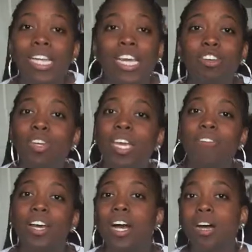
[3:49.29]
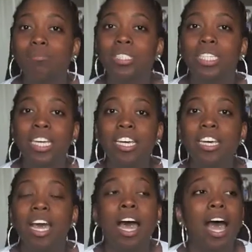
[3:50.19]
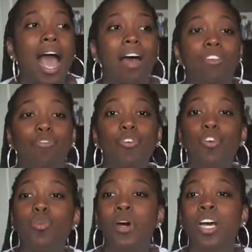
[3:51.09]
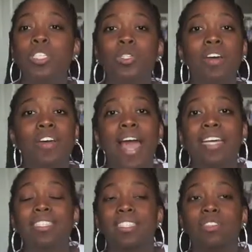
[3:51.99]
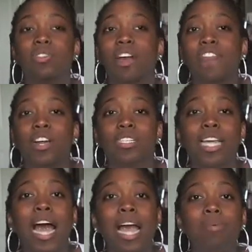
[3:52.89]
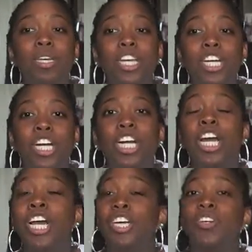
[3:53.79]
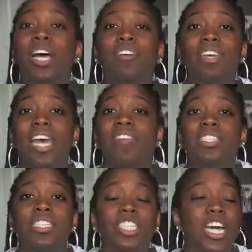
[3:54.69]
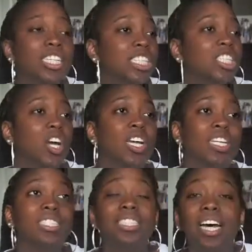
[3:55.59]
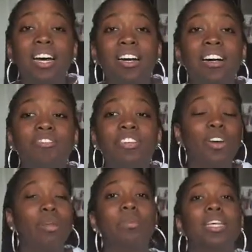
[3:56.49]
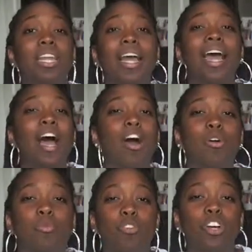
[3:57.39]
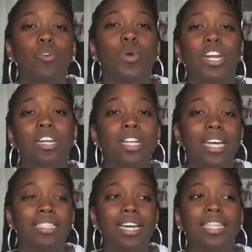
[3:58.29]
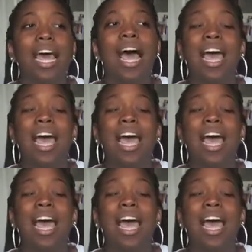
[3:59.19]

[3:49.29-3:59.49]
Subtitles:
You didn't even come see how the food was. You never asked us, this is our first time here. You never gave us suggestions on stuff. You know what I mean? How a real waiter, does it.